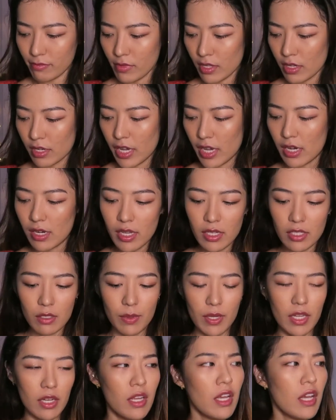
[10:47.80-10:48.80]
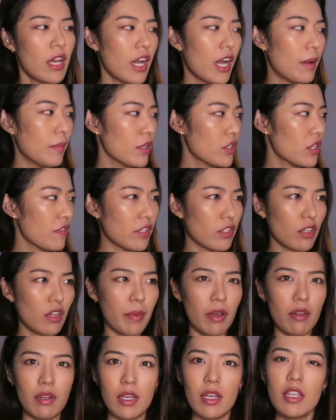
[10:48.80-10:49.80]
Okay, next one. I'm not sure if I talk
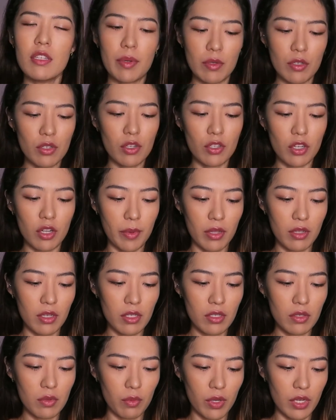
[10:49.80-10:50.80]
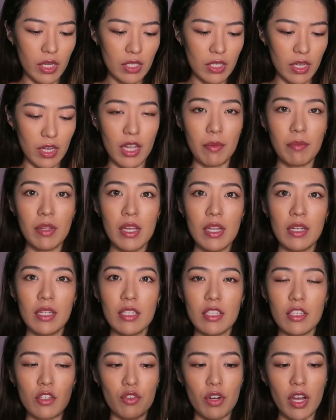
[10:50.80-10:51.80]
about this, but I just want to talk about this one last time. This
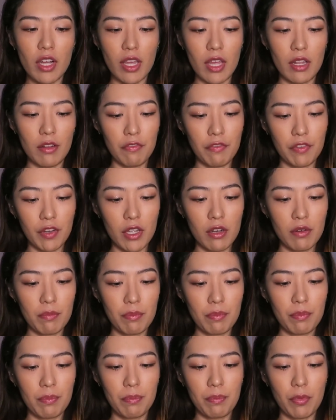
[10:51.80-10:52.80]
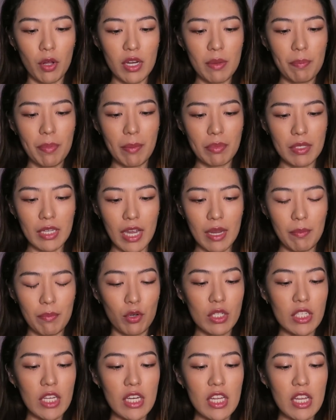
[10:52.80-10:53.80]
is a Drunk Elephant polypeptide,
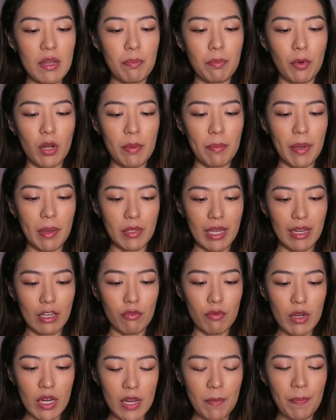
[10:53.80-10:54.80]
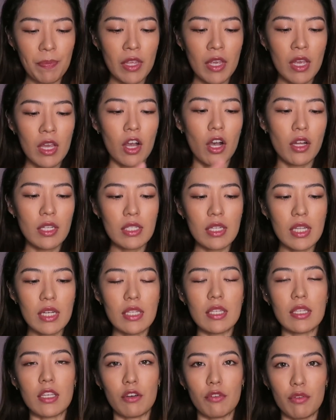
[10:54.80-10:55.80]
proteiny polypeptide cream. Honestly, this
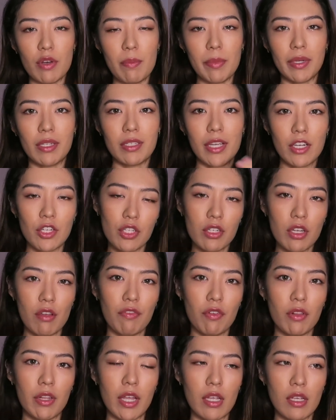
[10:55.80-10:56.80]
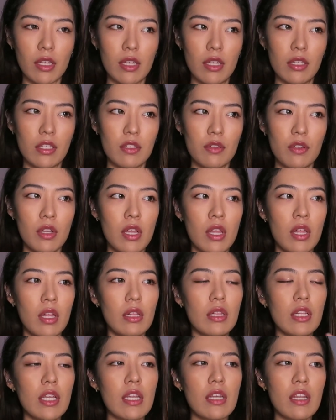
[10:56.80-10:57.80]
is a cream, but the texture I feel like it's
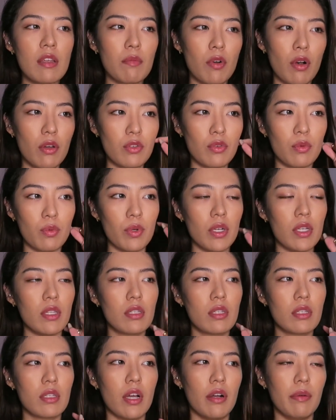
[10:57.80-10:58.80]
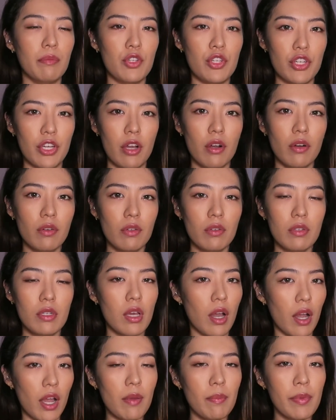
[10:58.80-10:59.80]
leaning more towards gel
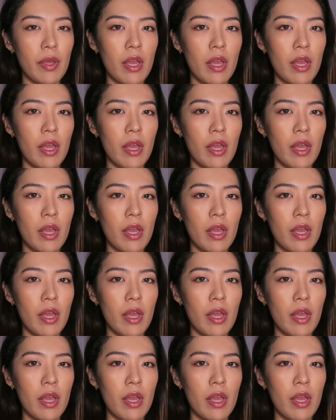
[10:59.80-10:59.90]
type